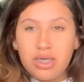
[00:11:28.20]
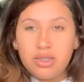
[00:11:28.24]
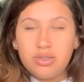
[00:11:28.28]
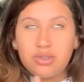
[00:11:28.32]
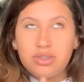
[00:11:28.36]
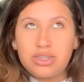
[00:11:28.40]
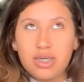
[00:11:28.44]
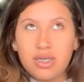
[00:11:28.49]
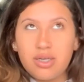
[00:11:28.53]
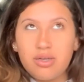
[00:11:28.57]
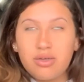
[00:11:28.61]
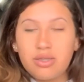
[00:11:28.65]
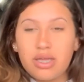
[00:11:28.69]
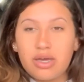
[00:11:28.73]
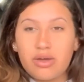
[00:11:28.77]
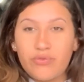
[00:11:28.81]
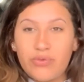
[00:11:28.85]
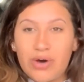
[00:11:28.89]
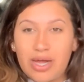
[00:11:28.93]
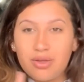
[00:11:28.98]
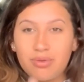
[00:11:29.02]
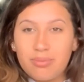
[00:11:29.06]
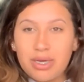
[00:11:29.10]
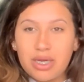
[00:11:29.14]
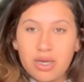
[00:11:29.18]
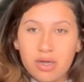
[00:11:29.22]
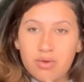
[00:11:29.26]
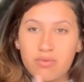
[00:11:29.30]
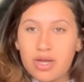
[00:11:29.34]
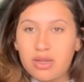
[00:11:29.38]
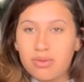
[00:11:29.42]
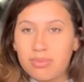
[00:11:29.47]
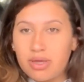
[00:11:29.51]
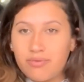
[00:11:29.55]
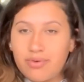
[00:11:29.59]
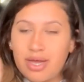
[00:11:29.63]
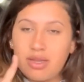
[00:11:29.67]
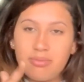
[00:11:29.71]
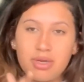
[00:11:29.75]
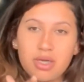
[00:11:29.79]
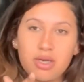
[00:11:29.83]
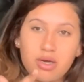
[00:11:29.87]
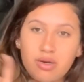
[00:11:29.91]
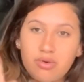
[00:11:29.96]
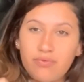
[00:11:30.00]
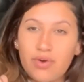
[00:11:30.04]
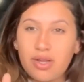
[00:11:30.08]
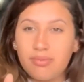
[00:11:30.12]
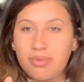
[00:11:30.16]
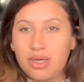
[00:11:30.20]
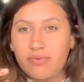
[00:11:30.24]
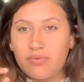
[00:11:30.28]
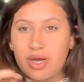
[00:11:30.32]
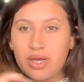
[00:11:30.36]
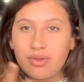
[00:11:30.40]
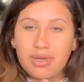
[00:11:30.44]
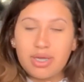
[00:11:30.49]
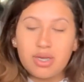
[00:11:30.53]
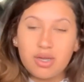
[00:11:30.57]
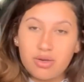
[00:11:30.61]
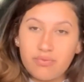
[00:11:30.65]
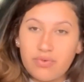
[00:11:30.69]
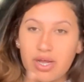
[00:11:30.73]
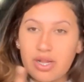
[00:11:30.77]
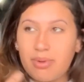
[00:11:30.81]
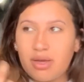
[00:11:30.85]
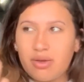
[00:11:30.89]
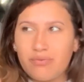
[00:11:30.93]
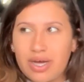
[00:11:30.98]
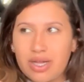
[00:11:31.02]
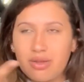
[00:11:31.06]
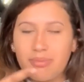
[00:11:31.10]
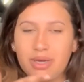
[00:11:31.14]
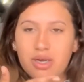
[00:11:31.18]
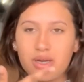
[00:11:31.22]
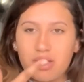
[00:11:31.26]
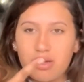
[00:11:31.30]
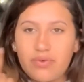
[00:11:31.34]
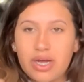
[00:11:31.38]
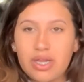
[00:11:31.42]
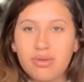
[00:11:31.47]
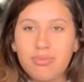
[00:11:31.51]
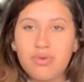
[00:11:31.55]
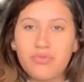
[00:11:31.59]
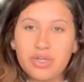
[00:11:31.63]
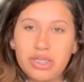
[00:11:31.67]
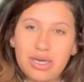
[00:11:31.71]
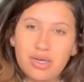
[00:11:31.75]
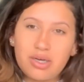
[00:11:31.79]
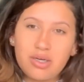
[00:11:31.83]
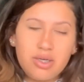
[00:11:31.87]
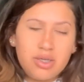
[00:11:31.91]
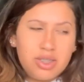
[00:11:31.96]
did like follow me and unfollow me and follow me and unfollow me and follow me and unfollow me and follow me and unfollow me for like